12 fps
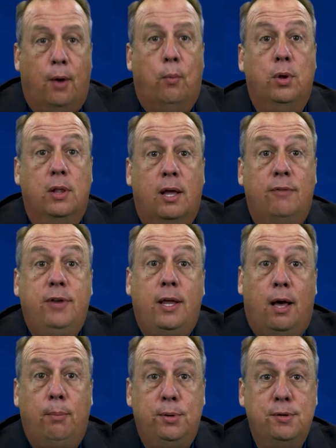We'd love to
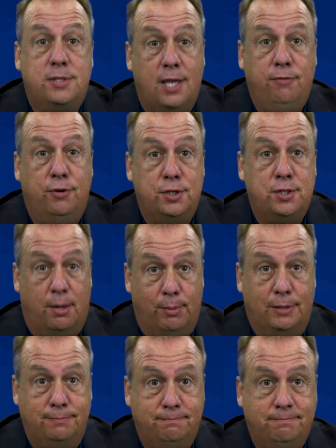help you save your summer.